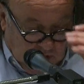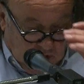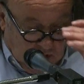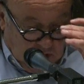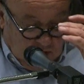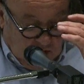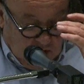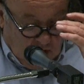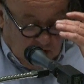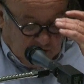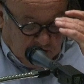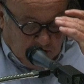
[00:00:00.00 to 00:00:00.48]

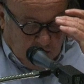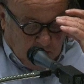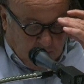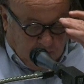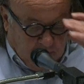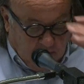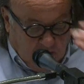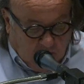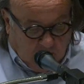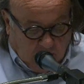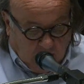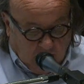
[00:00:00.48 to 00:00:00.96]
The
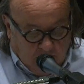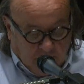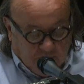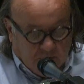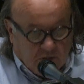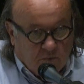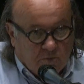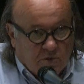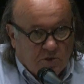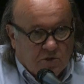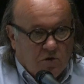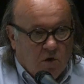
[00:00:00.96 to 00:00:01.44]
RCMP claims
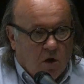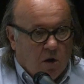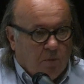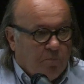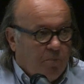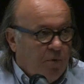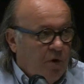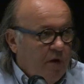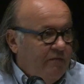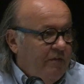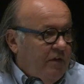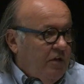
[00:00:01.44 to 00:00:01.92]
it was not
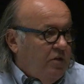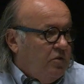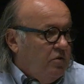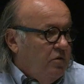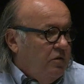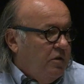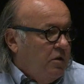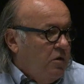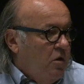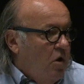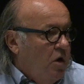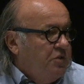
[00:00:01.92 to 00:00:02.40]
privy to
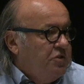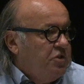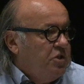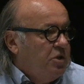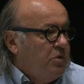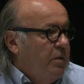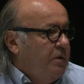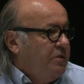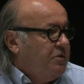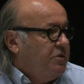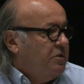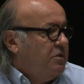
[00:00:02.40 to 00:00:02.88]
the
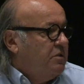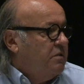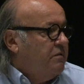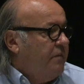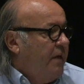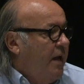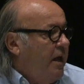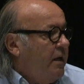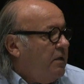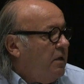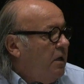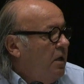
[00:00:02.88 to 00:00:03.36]
consequences of
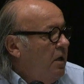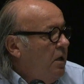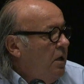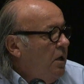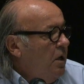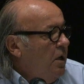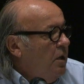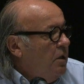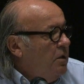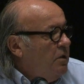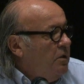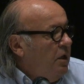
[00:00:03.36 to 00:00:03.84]
that,
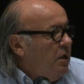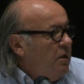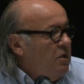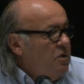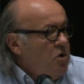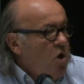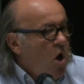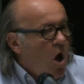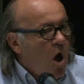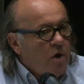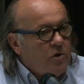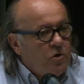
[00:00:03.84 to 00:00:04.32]
did
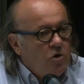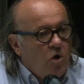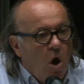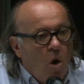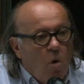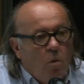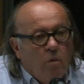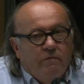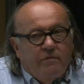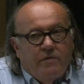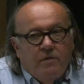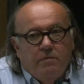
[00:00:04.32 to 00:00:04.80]
not
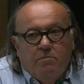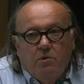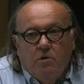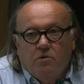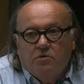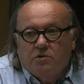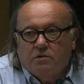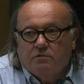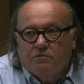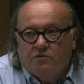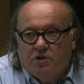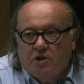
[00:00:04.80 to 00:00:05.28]
know the
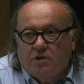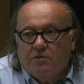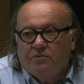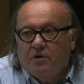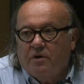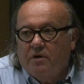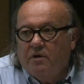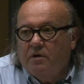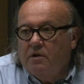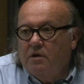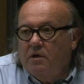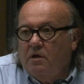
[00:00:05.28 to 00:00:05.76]
abuse of
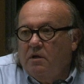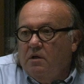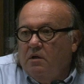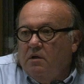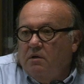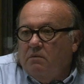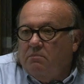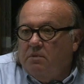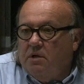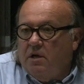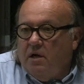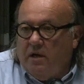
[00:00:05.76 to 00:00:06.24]
children,
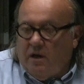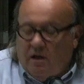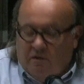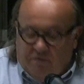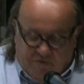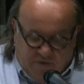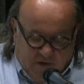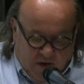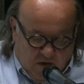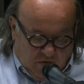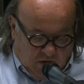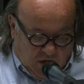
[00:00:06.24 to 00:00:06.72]
but I have
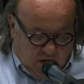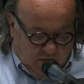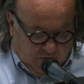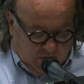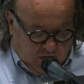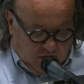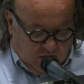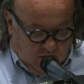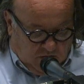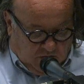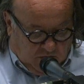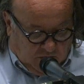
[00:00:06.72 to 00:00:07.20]
found
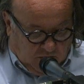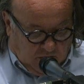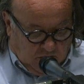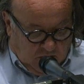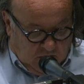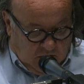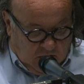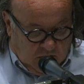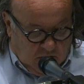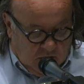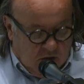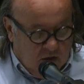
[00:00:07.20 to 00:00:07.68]
evidence
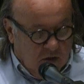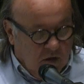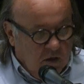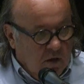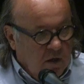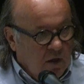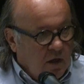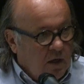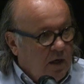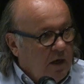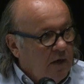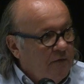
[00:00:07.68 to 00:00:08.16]

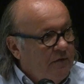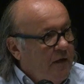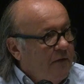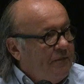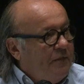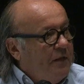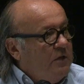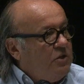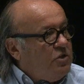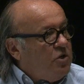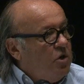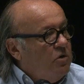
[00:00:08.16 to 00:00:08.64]
uh, that
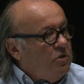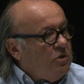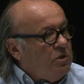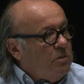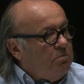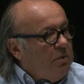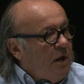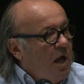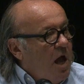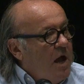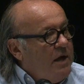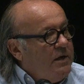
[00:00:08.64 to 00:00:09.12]
they turned a
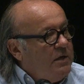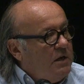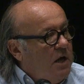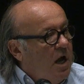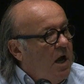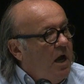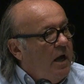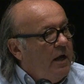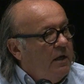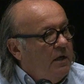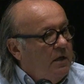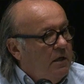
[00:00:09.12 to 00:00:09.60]
blind
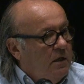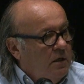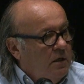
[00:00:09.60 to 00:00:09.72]
eye